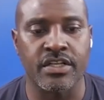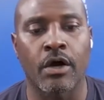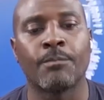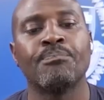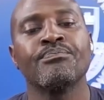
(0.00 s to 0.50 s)

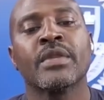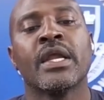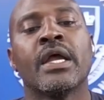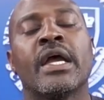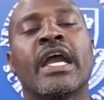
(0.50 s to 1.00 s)
So
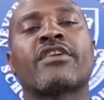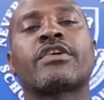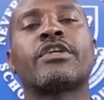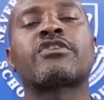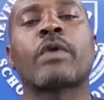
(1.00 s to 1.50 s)
here's
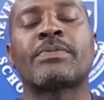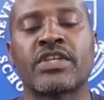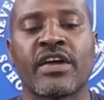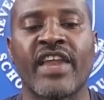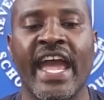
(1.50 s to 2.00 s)
a
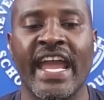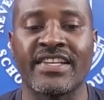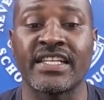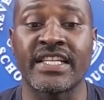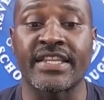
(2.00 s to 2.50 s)
description of the
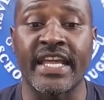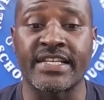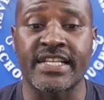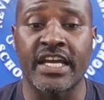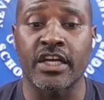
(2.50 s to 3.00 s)
hazing that they
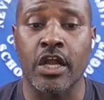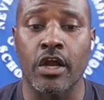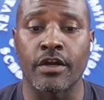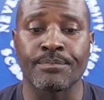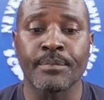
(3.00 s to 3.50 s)
said
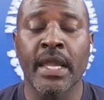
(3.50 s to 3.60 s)
occurred.